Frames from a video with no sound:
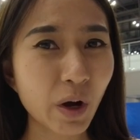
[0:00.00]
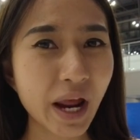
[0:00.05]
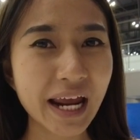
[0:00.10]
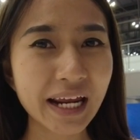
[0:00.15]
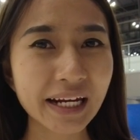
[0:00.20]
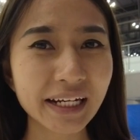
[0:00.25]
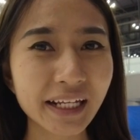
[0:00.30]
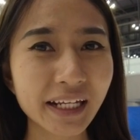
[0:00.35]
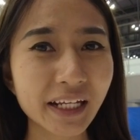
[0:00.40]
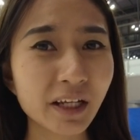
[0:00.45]

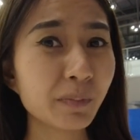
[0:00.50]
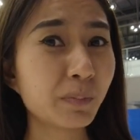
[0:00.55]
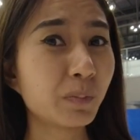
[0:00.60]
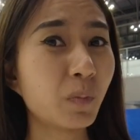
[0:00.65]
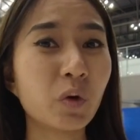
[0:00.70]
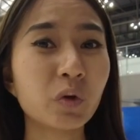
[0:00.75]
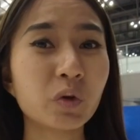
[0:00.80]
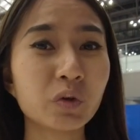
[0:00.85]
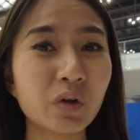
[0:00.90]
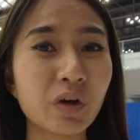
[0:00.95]
ready,
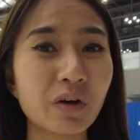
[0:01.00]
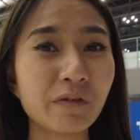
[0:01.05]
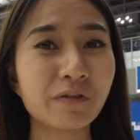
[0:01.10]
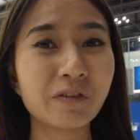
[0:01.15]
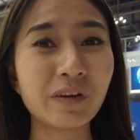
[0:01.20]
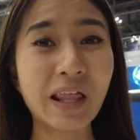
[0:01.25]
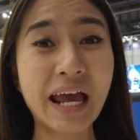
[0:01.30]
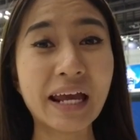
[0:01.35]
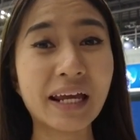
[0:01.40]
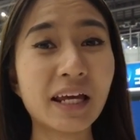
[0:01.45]
book your
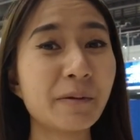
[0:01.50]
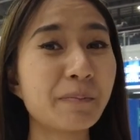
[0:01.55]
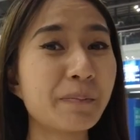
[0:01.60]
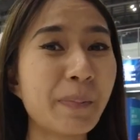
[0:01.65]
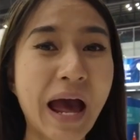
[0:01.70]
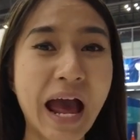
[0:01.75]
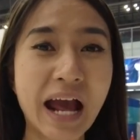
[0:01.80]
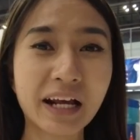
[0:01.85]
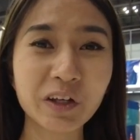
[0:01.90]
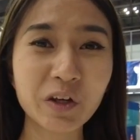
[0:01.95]
flight and
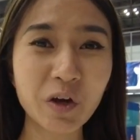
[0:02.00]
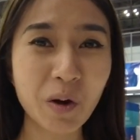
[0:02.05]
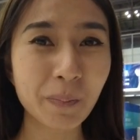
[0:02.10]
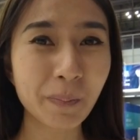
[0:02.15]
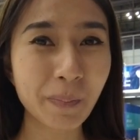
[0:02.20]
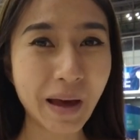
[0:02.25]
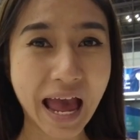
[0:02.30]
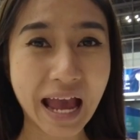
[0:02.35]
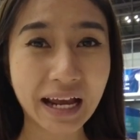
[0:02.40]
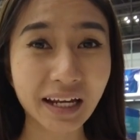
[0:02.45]
pack your
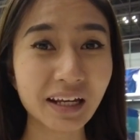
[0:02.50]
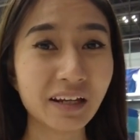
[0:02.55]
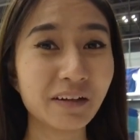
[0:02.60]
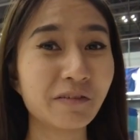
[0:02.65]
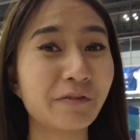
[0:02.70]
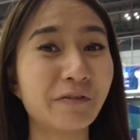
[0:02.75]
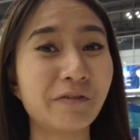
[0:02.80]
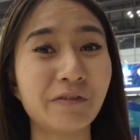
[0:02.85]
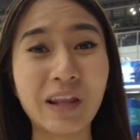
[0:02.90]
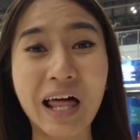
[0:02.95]
bag
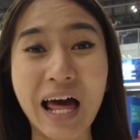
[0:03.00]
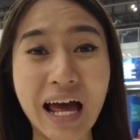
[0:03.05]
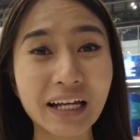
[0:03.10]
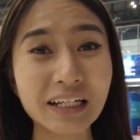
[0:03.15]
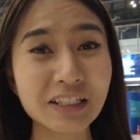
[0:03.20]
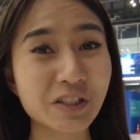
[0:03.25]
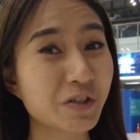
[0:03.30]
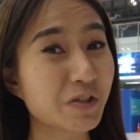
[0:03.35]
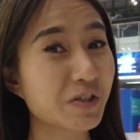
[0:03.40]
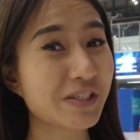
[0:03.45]
and
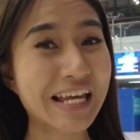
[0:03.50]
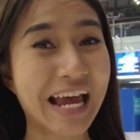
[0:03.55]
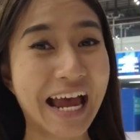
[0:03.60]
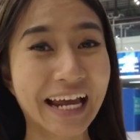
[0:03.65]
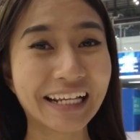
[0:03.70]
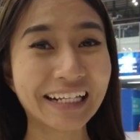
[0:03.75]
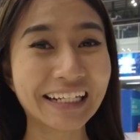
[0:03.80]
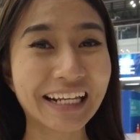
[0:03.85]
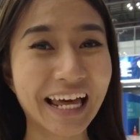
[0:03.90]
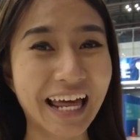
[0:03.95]
fly to
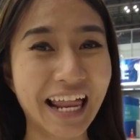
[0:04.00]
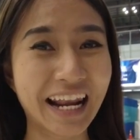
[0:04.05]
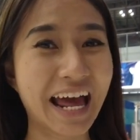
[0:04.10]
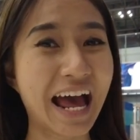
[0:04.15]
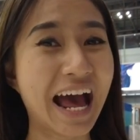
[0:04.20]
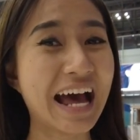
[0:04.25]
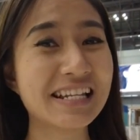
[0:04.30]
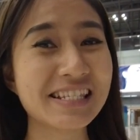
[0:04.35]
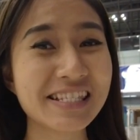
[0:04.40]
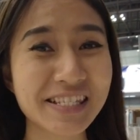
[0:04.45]
Thailand
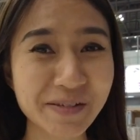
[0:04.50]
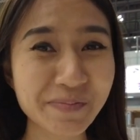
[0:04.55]
at